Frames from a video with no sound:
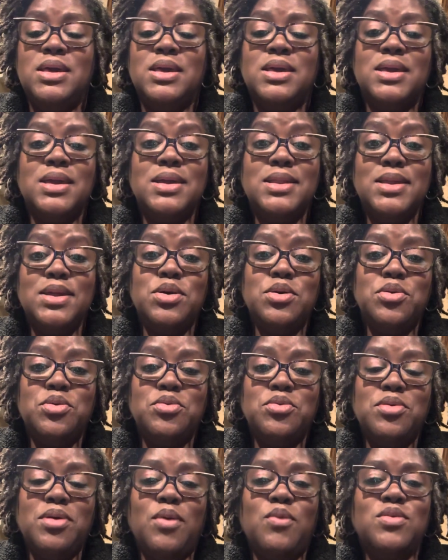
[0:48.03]

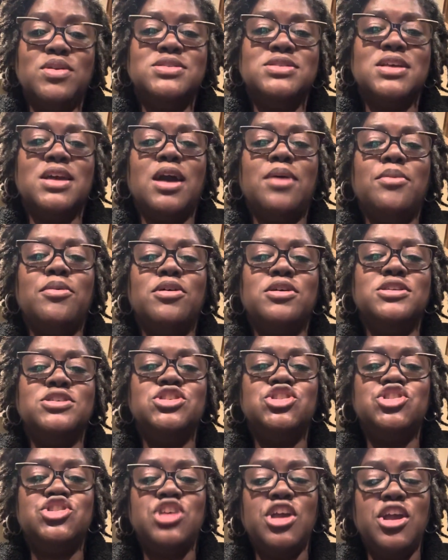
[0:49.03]
anywho, I wanted to come on and
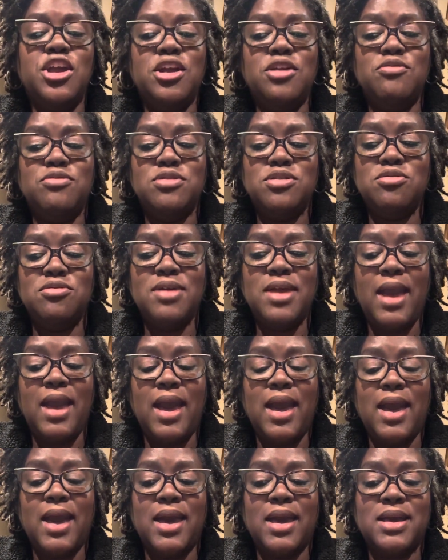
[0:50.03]
share with you
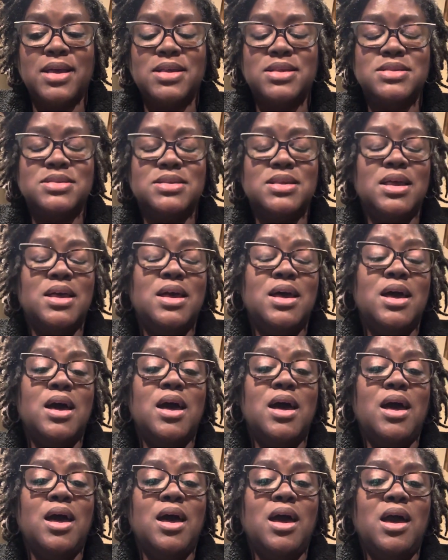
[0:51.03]
guys.
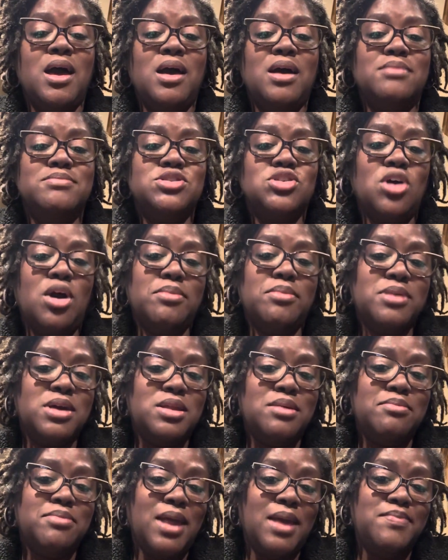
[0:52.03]
So I'm
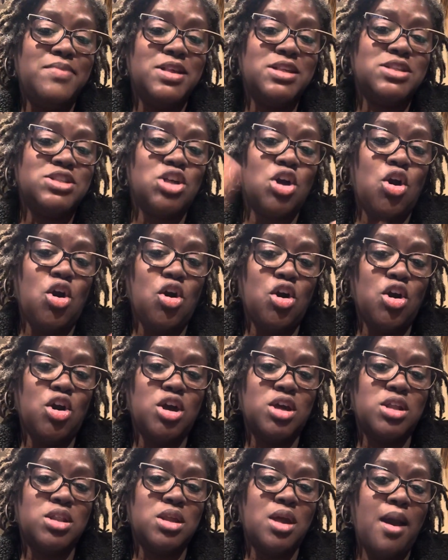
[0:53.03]
gonna blame this
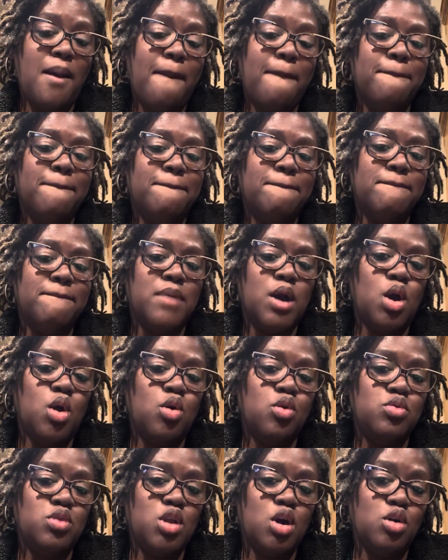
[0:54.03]
on
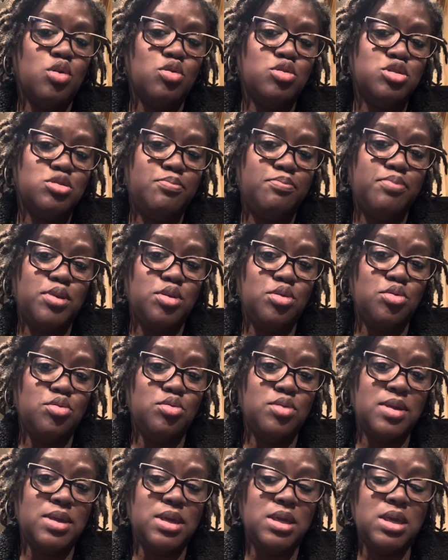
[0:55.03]
Mo Knows
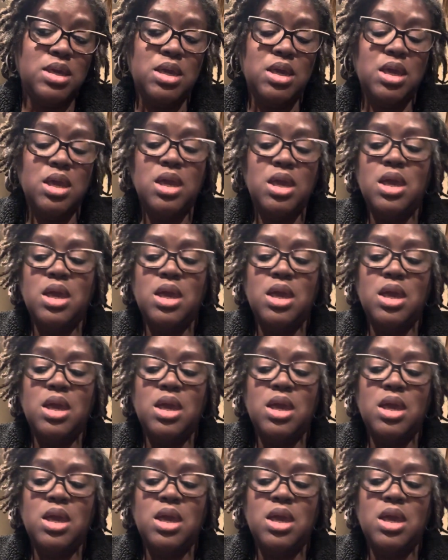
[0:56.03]
Beauty,